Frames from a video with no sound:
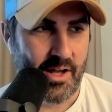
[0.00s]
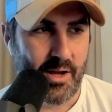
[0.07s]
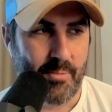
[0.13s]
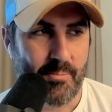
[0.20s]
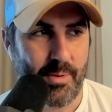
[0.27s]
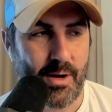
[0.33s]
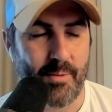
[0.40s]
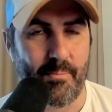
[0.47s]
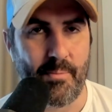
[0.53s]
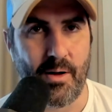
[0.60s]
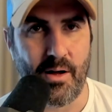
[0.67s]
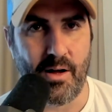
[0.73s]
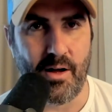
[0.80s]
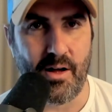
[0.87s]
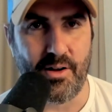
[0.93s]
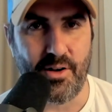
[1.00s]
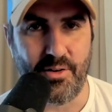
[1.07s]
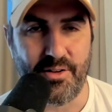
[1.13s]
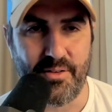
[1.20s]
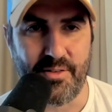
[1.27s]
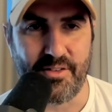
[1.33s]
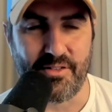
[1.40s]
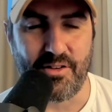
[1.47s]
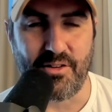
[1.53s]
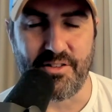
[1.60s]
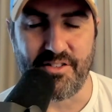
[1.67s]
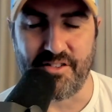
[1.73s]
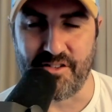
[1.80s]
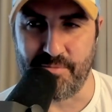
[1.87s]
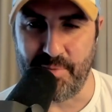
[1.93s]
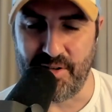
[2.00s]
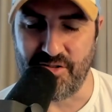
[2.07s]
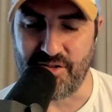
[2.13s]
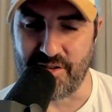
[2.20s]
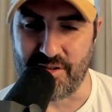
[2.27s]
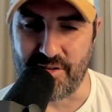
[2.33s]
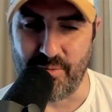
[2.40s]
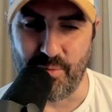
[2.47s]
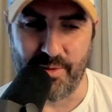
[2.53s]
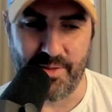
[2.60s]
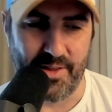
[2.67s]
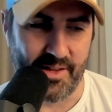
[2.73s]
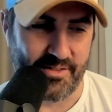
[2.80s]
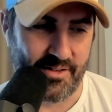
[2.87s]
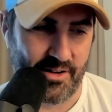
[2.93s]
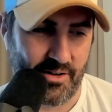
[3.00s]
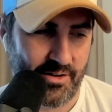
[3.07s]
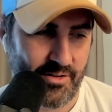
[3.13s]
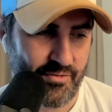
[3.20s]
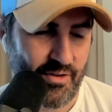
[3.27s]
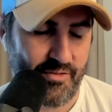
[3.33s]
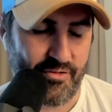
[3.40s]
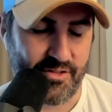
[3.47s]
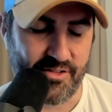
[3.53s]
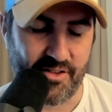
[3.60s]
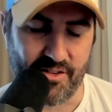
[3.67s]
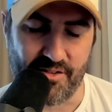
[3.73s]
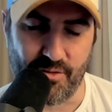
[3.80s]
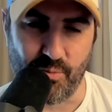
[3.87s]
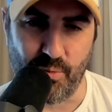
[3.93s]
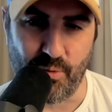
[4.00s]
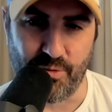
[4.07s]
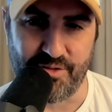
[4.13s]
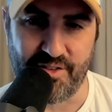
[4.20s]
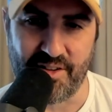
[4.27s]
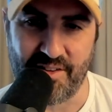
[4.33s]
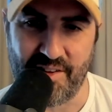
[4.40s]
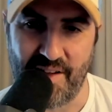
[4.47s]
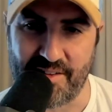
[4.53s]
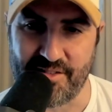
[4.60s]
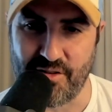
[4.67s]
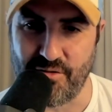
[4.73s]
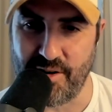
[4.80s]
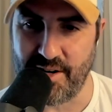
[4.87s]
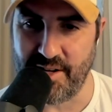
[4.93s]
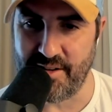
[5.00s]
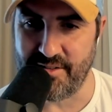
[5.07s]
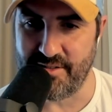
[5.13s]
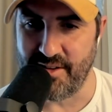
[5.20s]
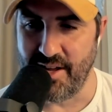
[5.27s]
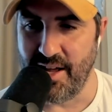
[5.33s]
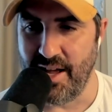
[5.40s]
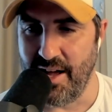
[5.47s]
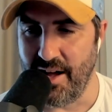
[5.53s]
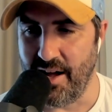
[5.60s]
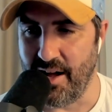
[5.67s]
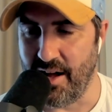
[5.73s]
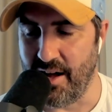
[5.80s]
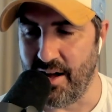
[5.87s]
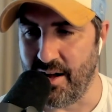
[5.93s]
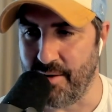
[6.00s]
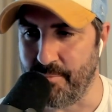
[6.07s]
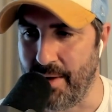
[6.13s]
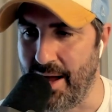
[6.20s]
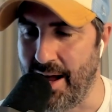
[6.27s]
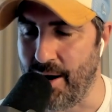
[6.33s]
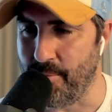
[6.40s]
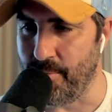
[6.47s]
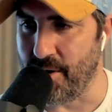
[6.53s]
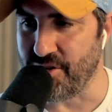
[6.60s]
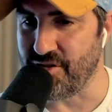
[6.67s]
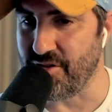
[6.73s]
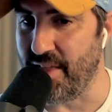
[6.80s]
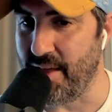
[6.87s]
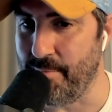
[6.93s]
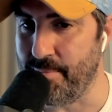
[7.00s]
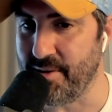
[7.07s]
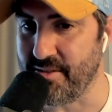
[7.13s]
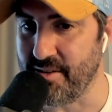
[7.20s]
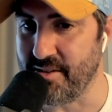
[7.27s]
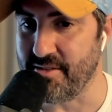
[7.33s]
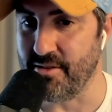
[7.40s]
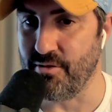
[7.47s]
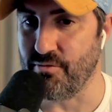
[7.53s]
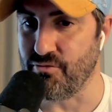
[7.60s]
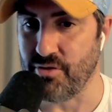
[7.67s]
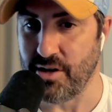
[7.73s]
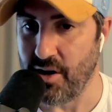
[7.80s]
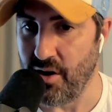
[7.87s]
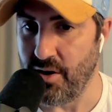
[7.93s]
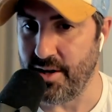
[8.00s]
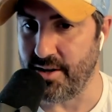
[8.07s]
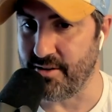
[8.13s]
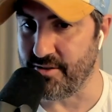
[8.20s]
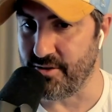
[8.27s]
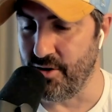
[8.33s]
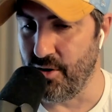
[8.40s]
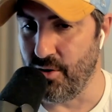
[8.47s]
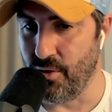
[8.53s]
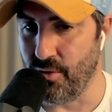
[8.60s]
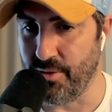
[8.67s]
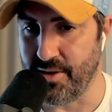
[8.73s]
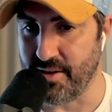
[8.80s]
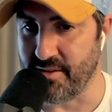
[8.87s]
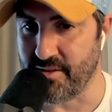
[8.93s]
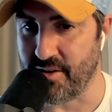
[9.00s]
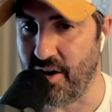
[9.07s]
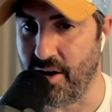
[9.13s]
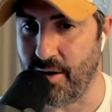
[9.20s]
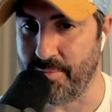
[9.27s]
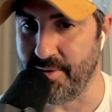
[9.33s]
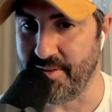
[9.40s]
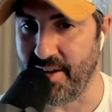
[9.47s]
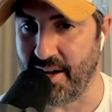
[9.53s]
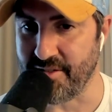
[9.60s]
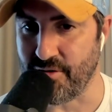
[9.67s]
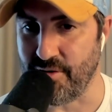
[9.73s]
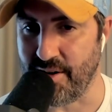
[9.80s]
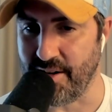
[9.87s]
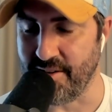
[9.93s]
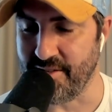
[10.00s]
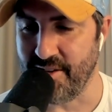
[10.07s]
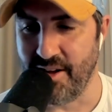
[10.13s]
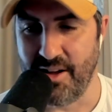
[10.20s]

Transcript: But there's a lot of suspicion with this, a lot of references towards the tax credits, how much their business relies on these carbon tax credits.